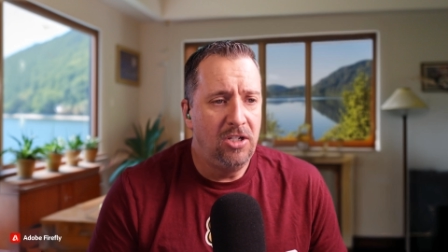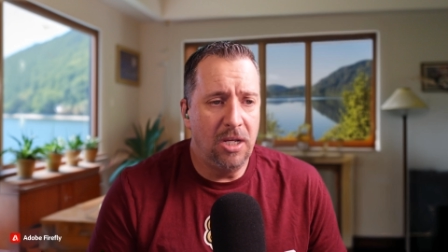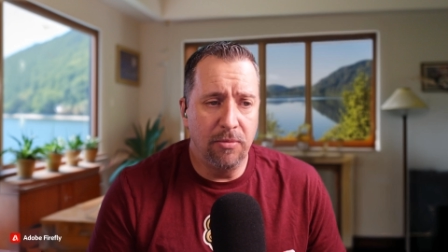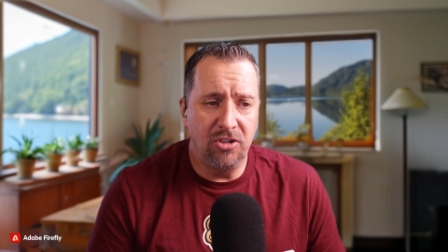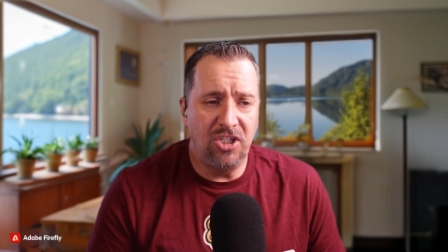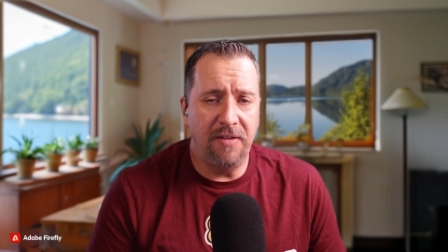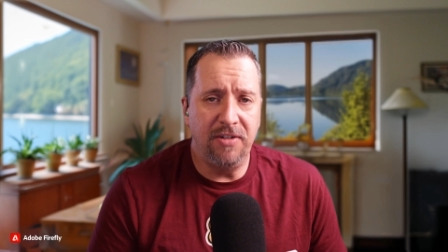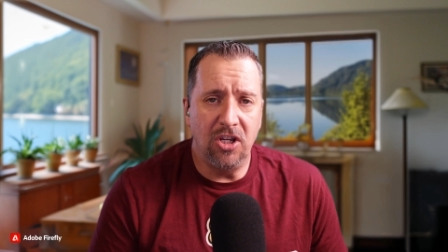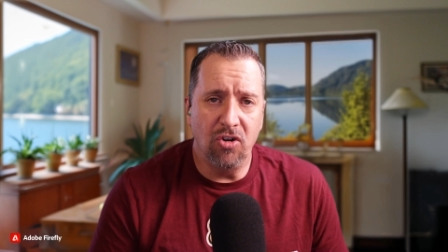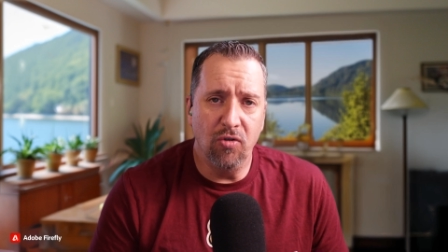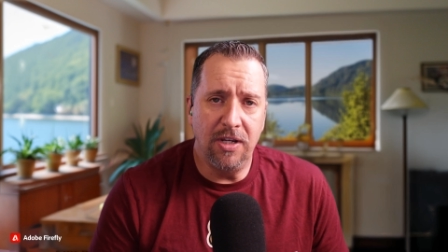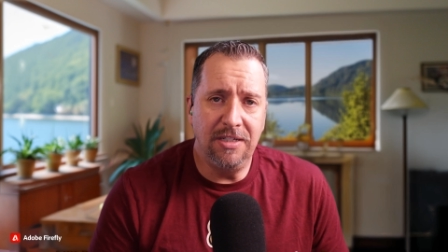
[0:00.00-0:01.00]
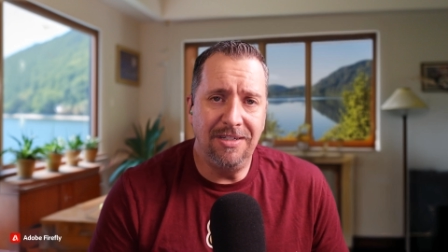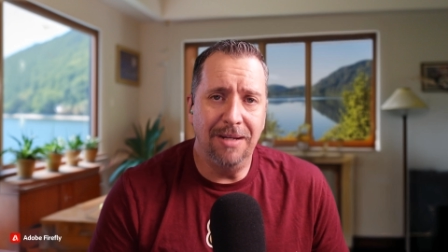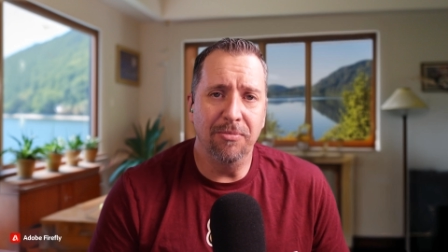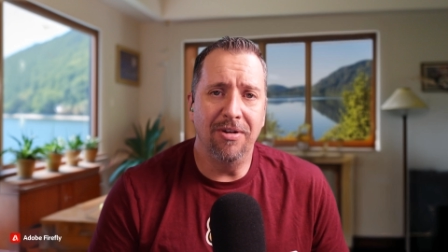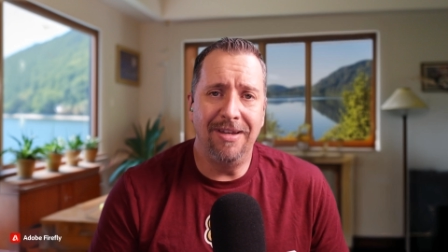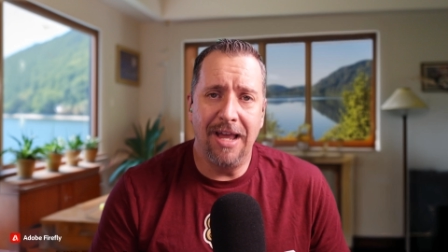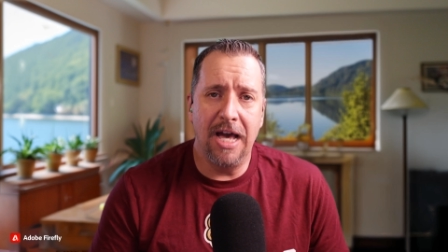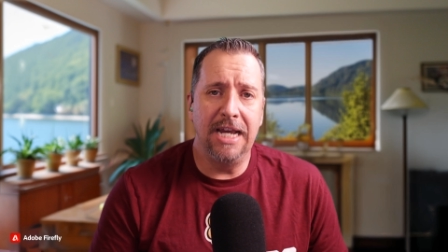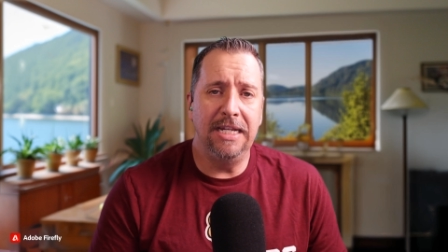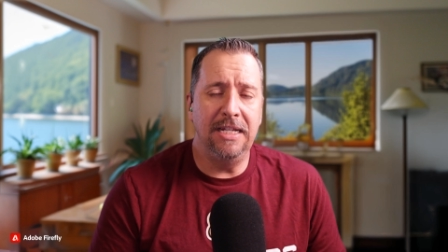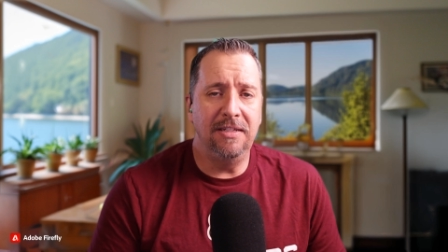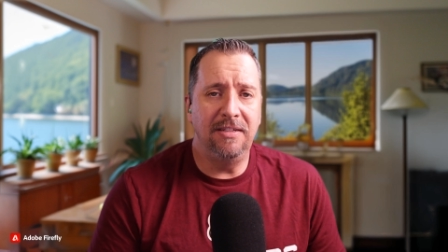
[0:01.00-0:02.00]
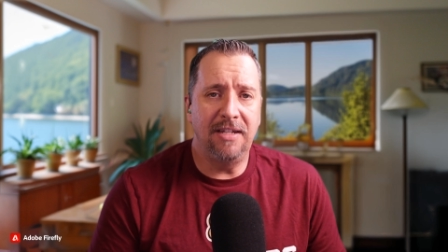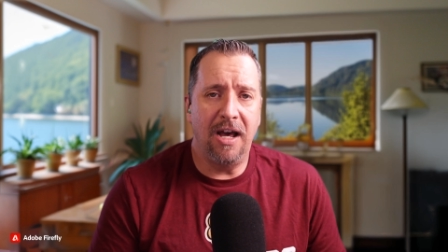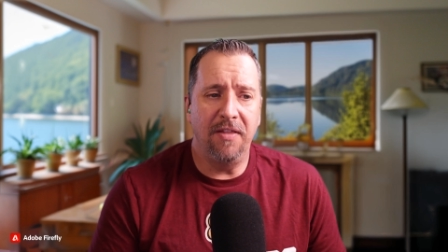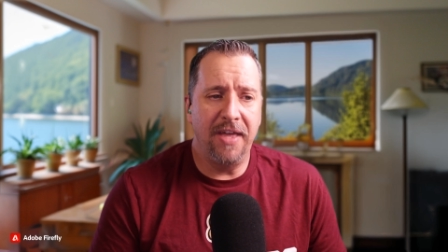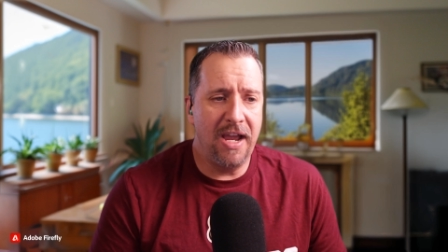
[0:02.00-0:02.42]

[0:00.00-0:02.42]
Number seven in Greece, number nine in South